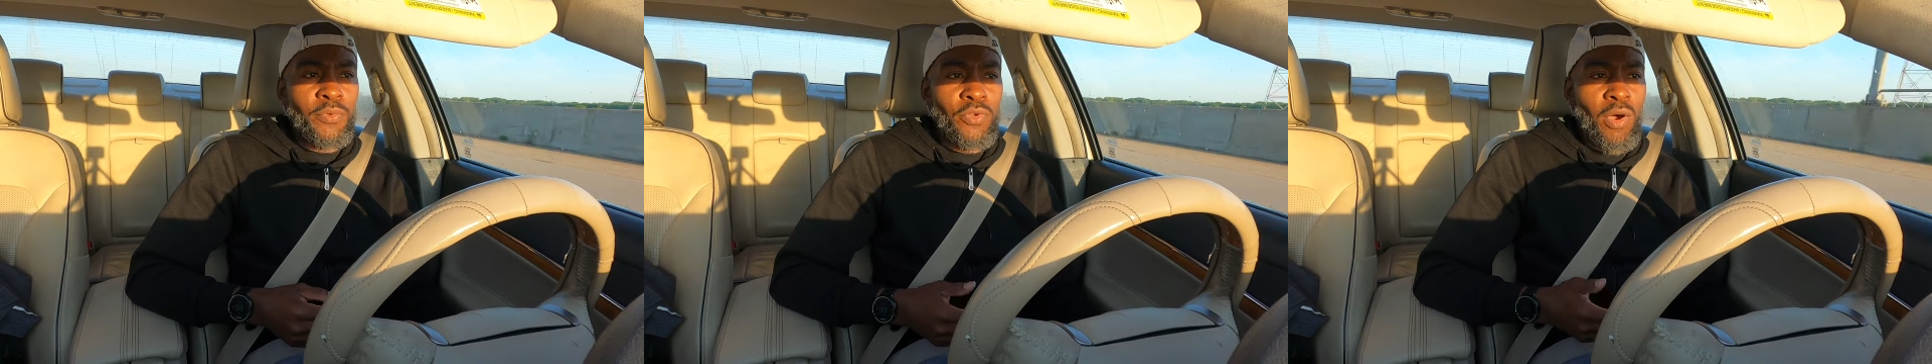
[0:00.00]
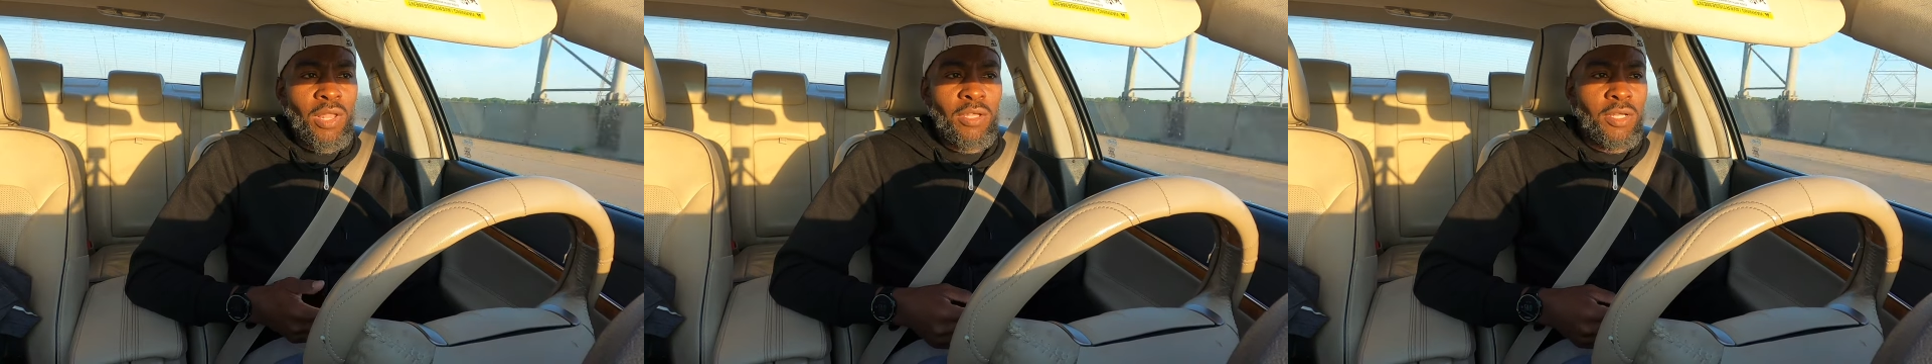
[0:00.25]
You
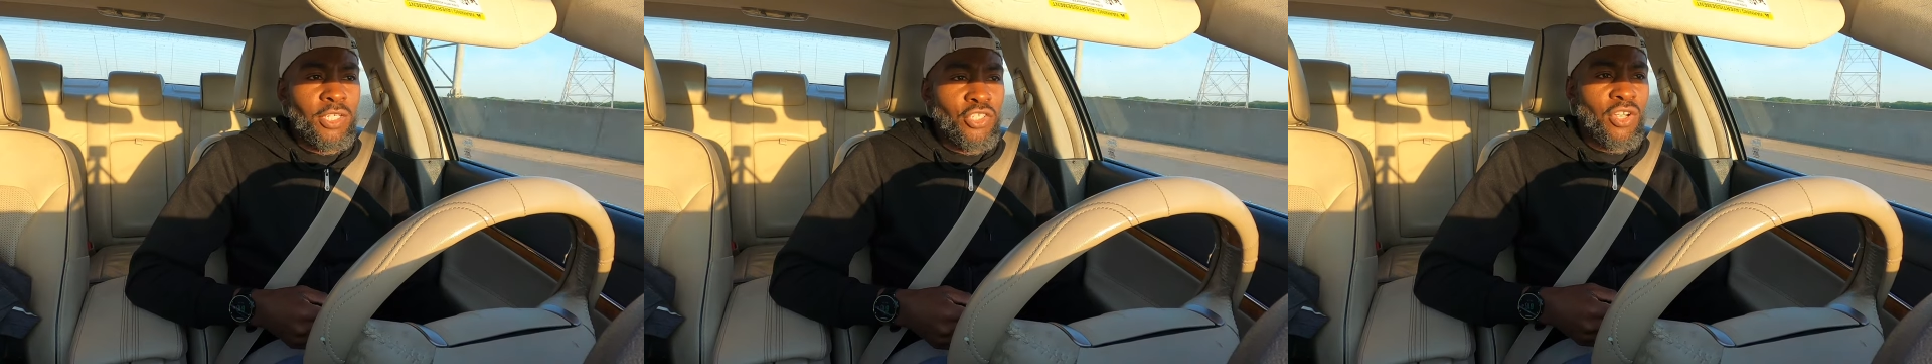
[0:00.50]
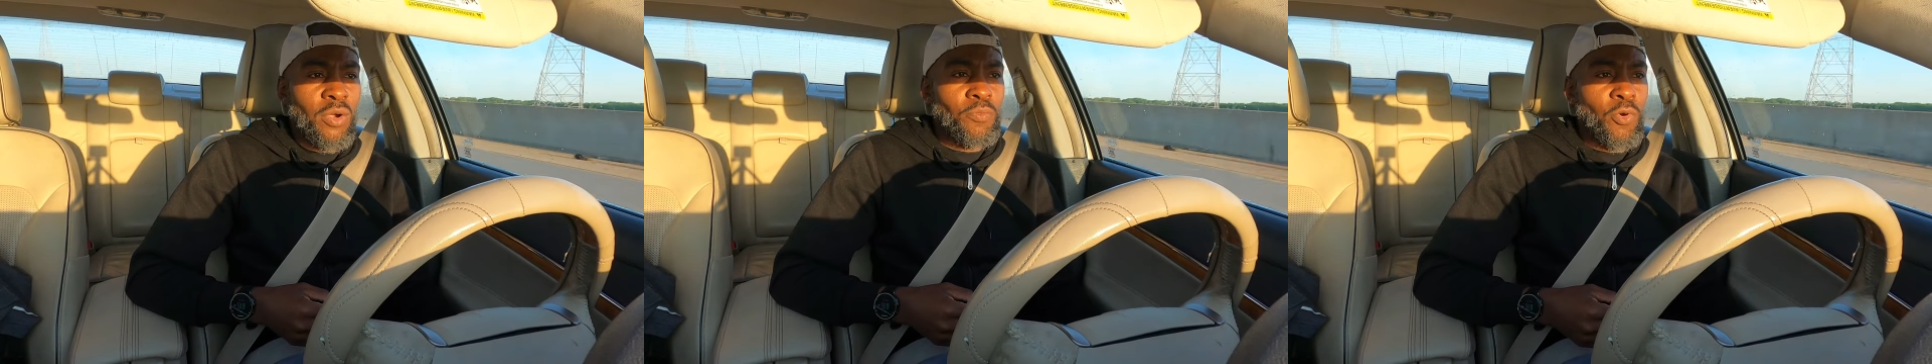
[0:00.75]
know, I love to
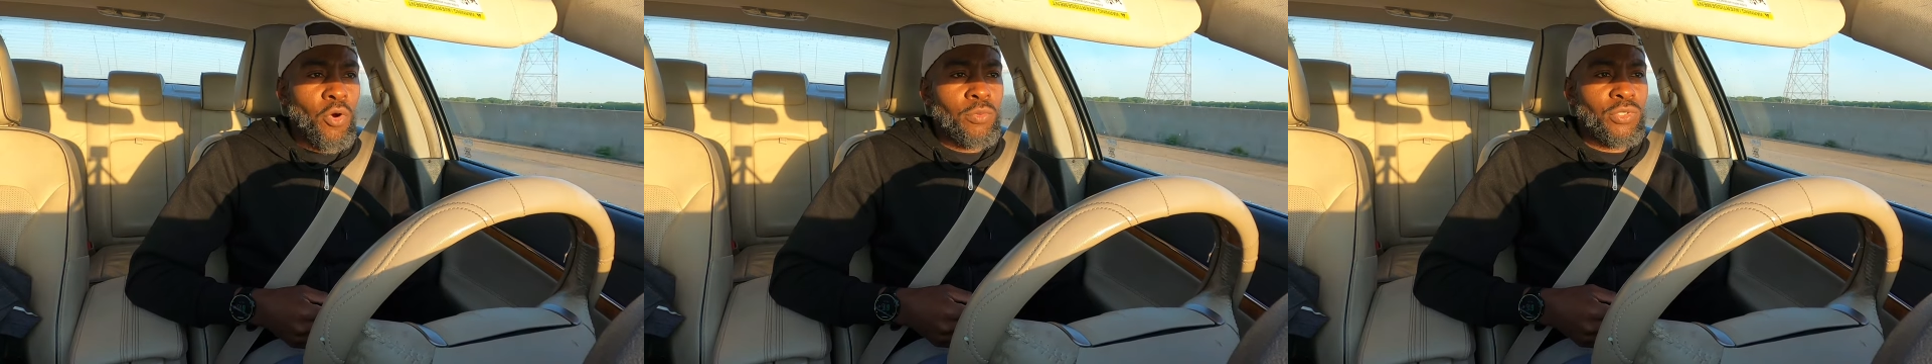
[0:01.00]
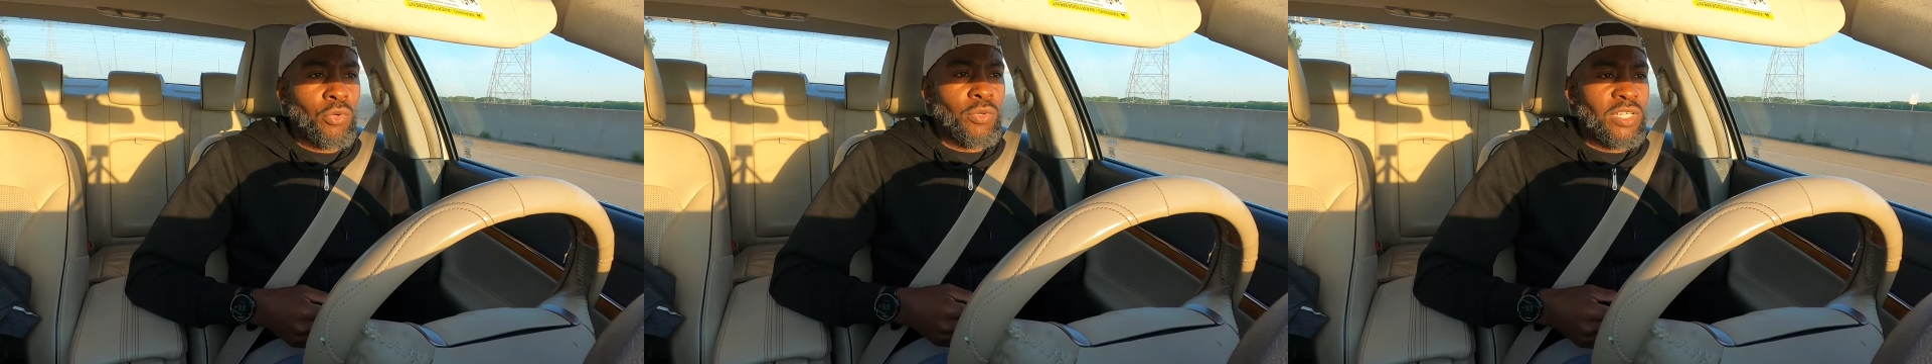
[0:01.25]
jump
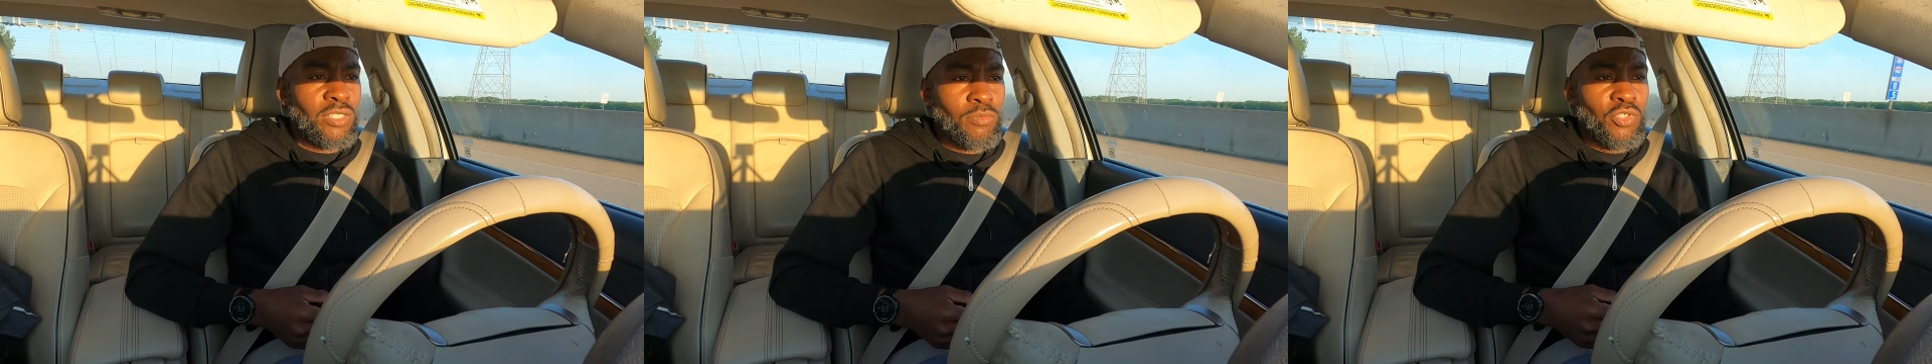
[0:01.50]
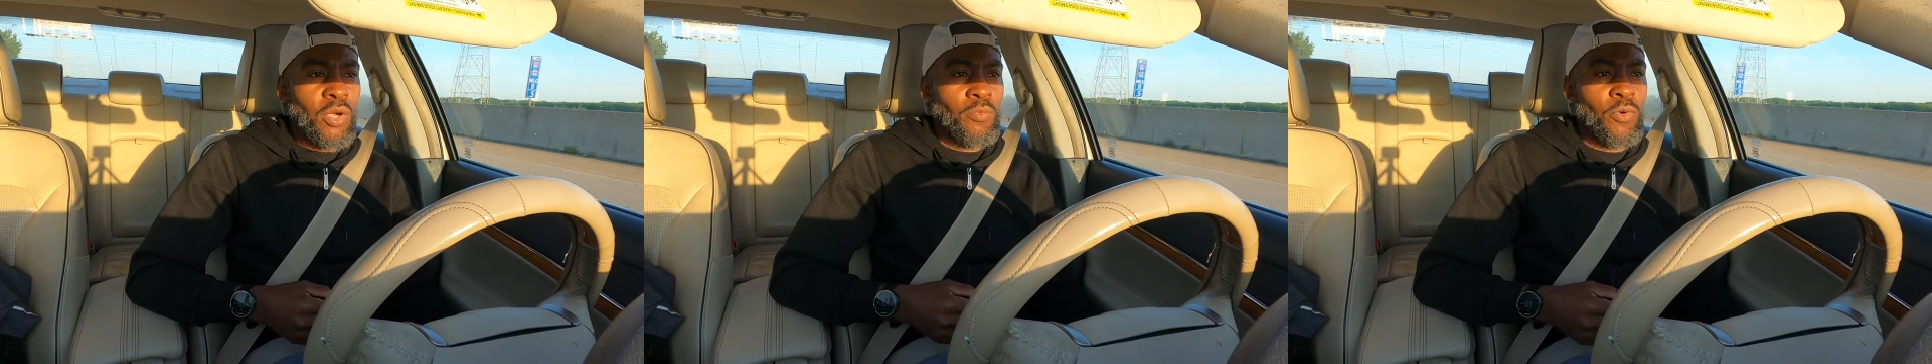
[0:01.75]
rope, so get
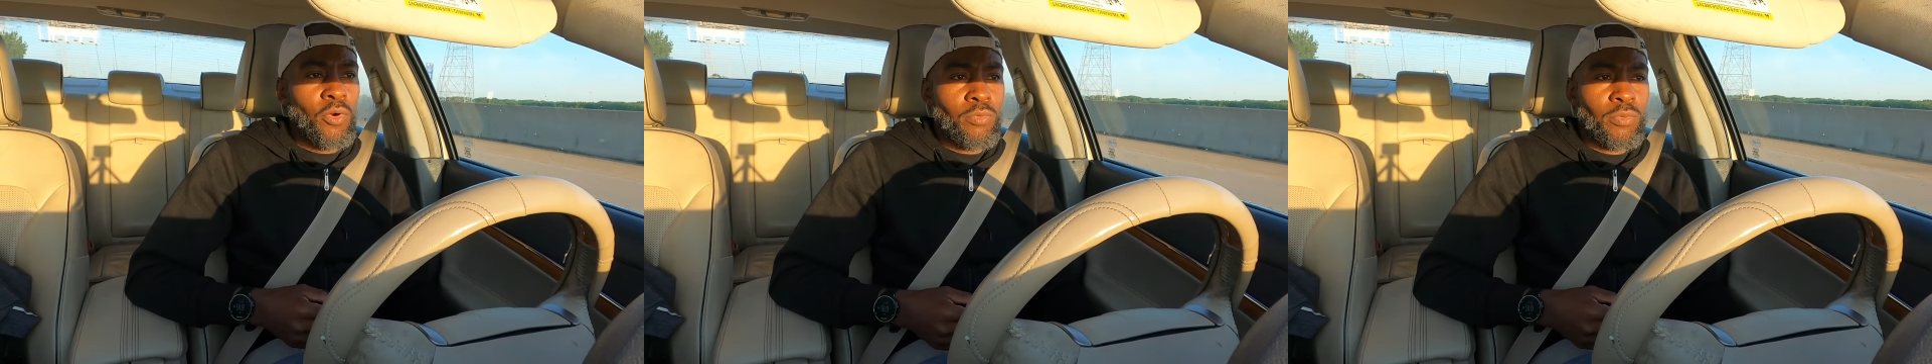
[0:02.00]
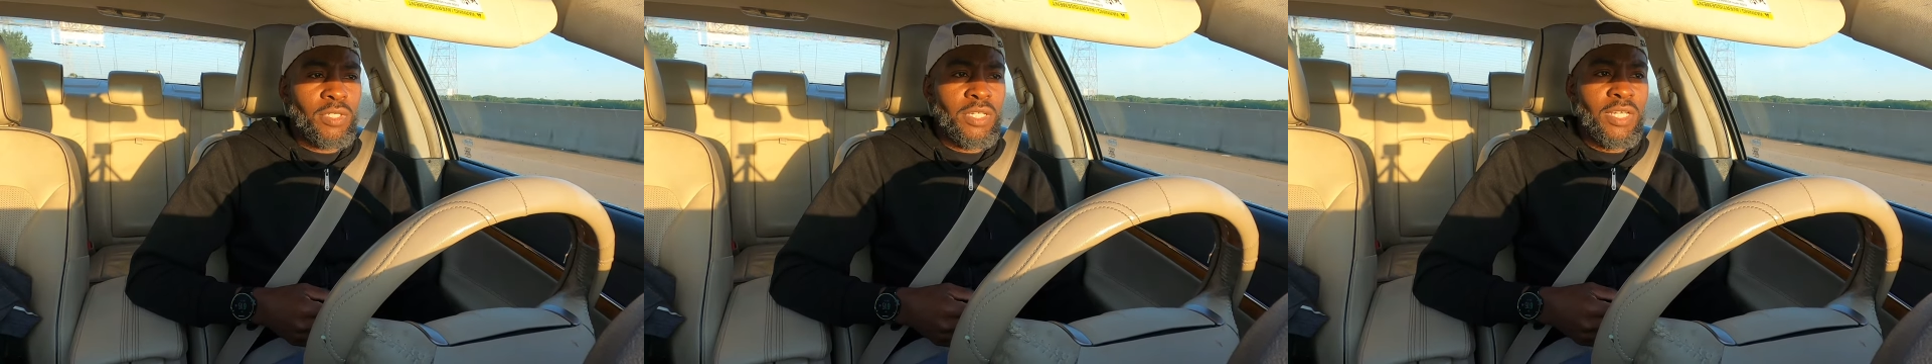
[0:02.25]
some jump
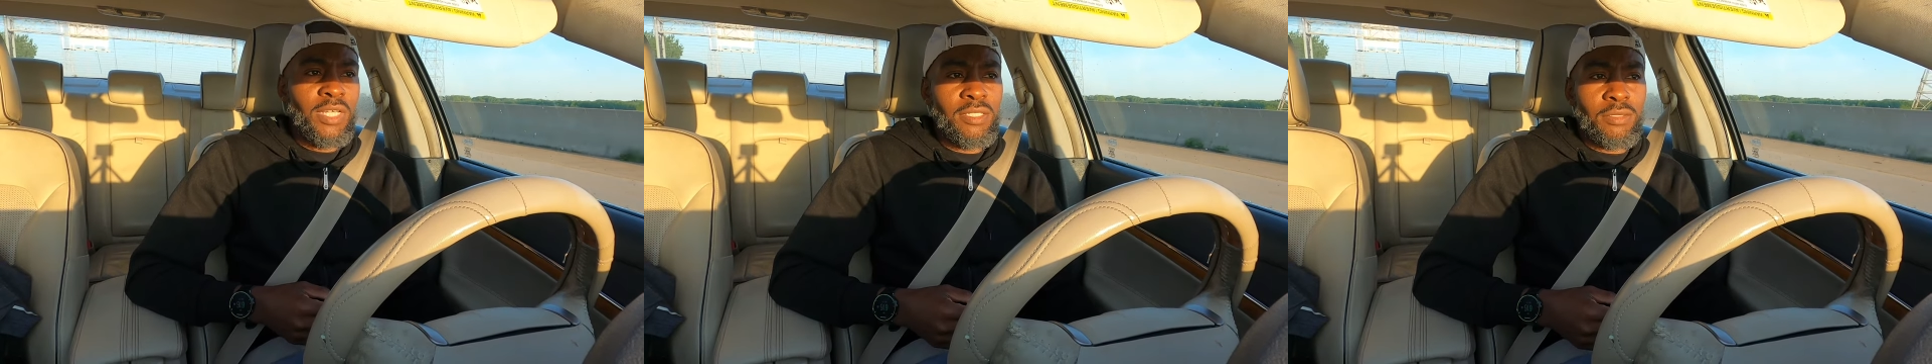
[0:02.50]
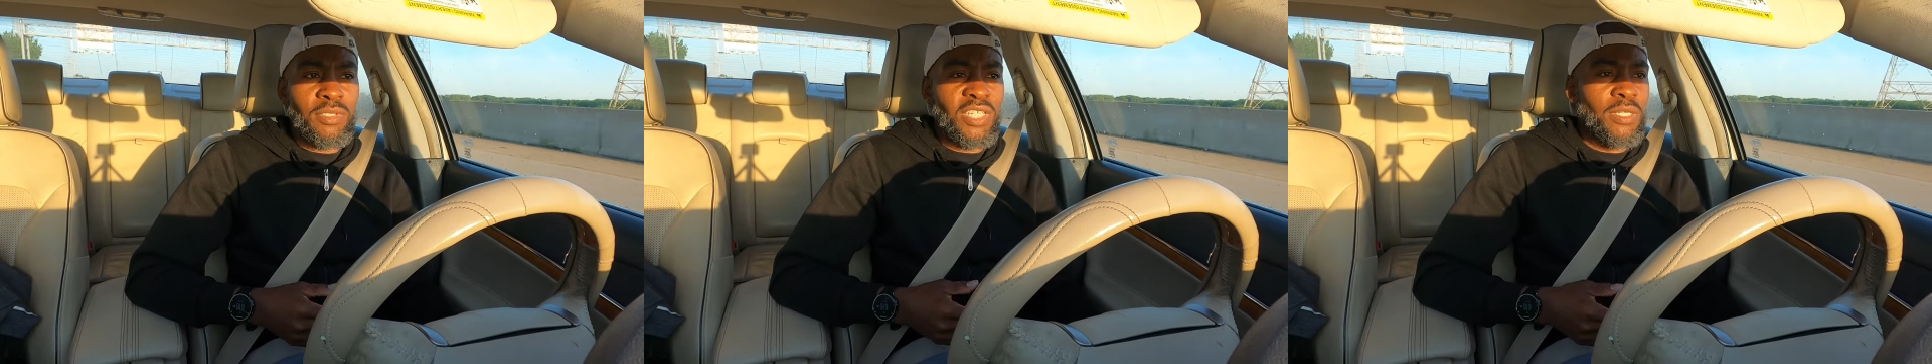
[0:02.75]
ropes
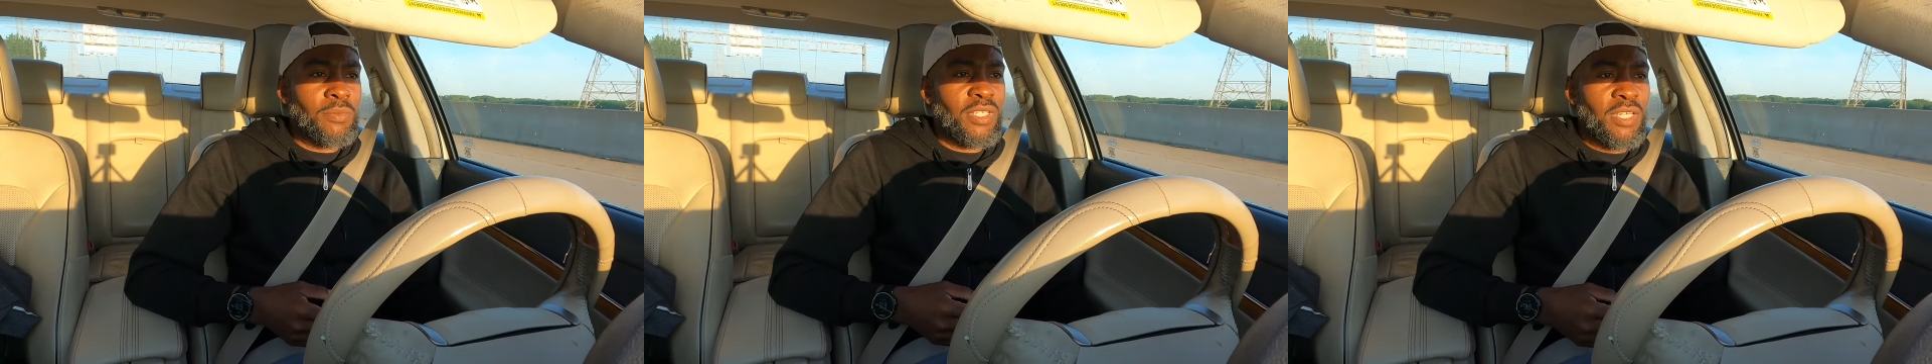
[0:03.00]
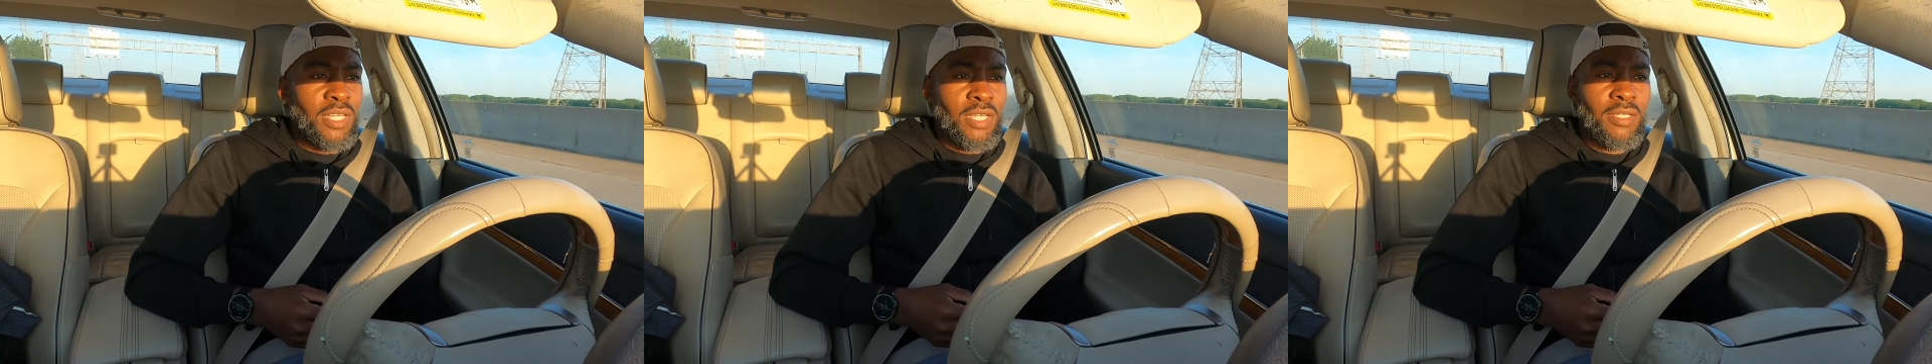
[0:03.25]
in, some skips
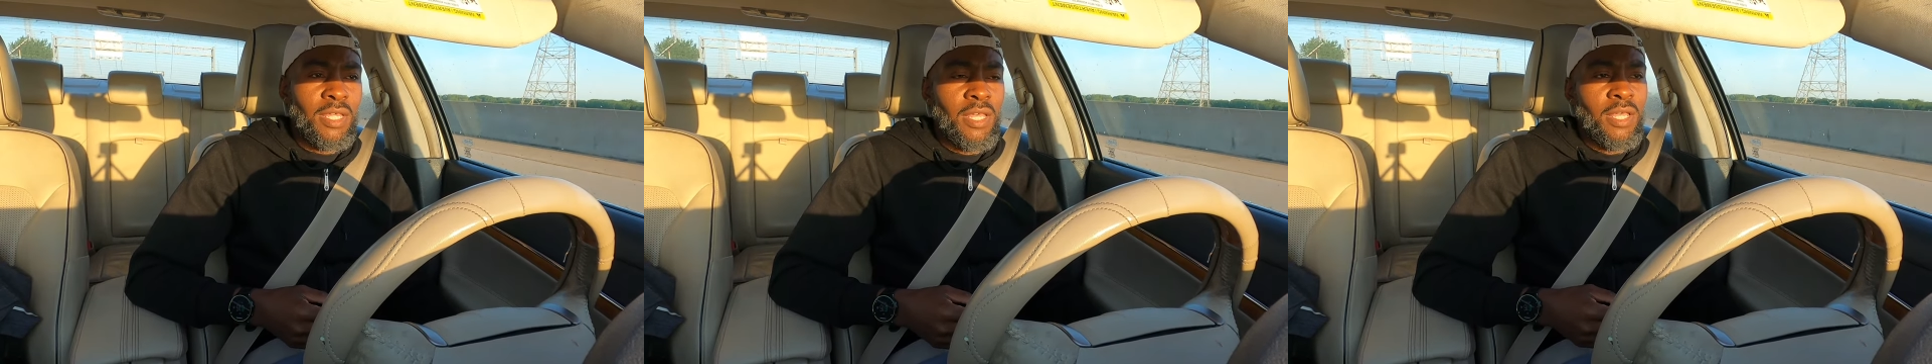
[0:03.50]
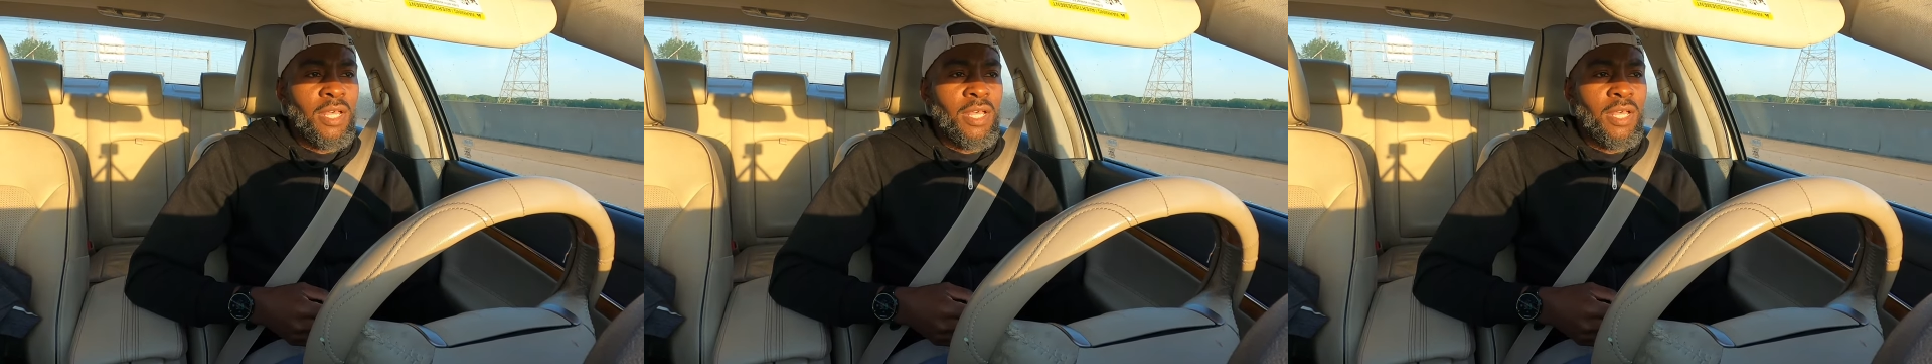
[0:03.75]
in,